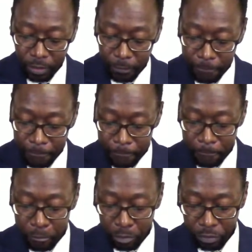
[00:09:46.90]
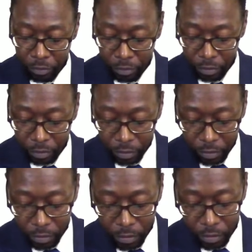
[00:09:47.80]

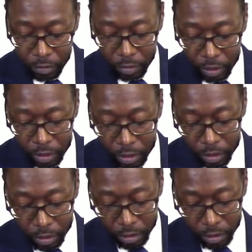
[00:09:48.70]
(silence)